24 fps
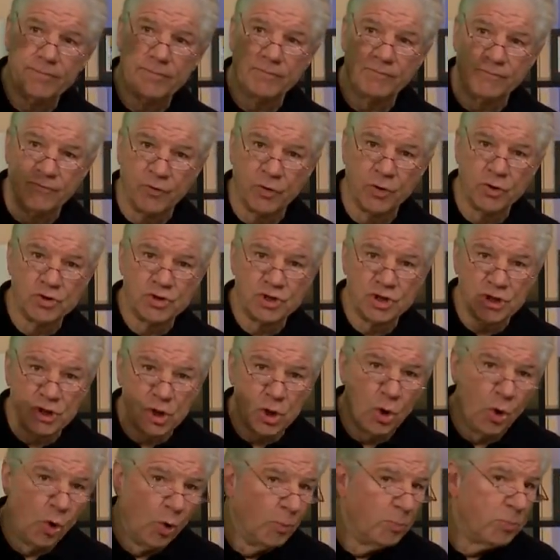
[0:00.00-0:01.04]
virgin
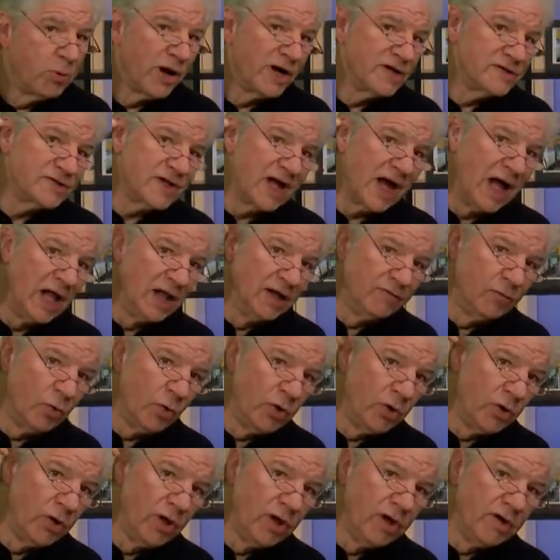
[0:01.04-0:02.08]
cold pressed olive
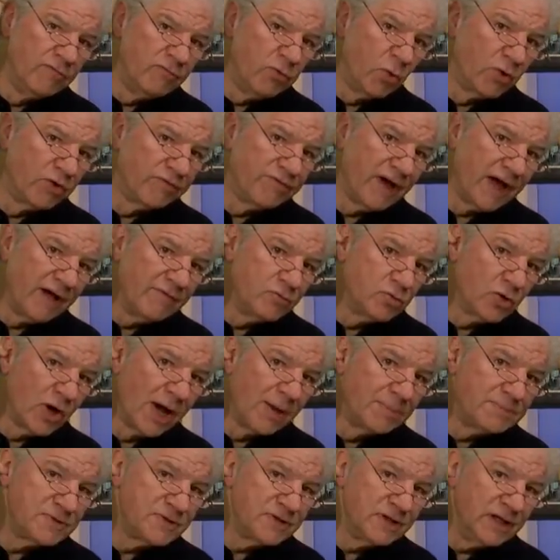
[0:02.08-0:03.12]
oil, four or five
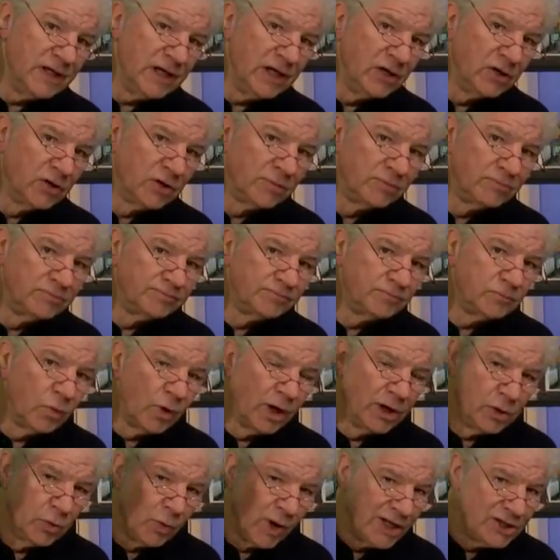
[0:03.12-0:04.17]
drops in the ear
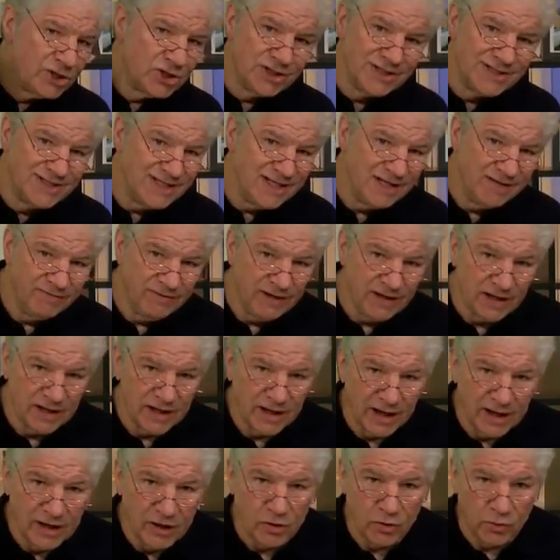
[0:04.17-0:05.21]
while you're watching T V at
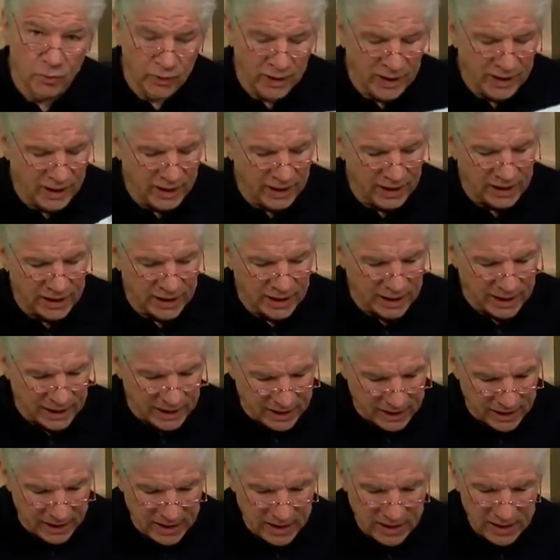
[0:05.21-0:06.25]
night or reading at
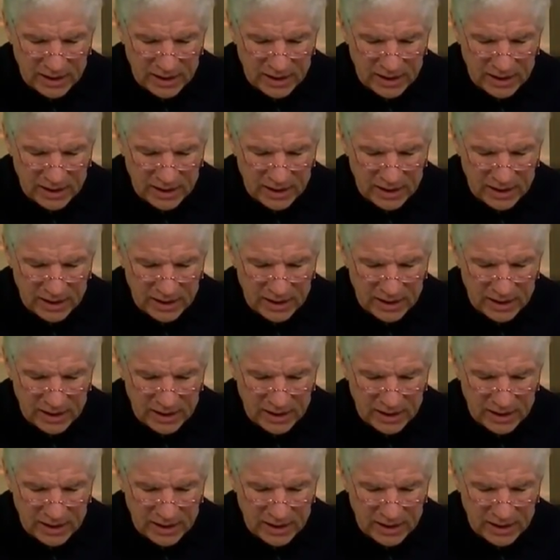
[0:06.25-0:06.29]
night.